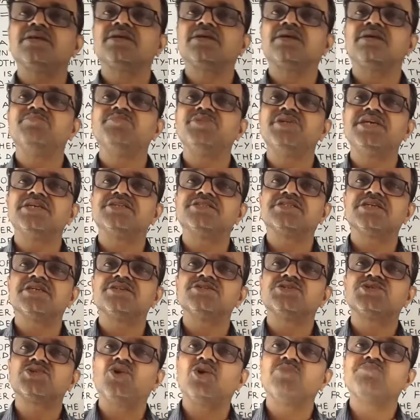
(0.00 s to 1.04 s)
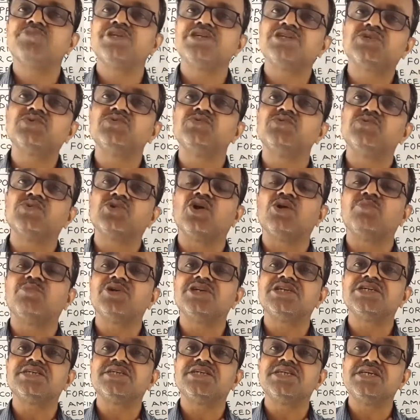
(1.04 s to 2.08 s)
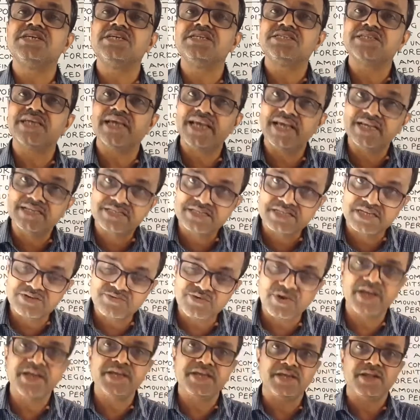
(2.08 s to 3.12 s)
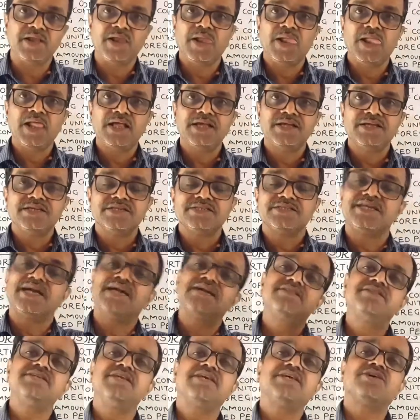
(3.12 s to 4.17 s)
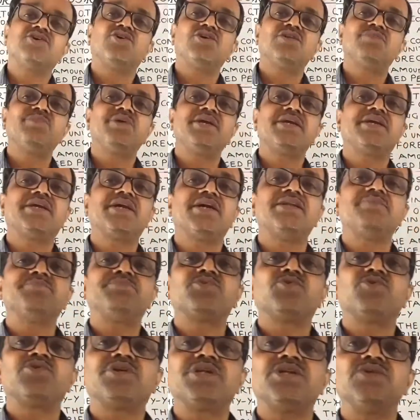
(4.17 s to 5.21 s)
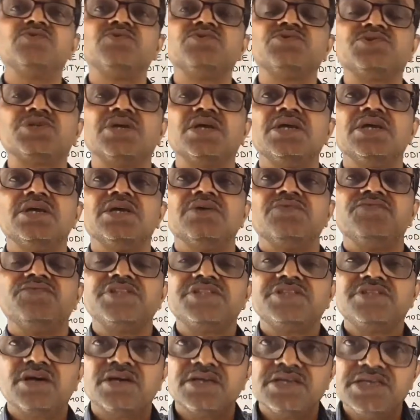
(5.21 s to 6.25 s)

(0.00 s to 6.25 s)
combinations of the two commodities X and Y that the economy can produce with the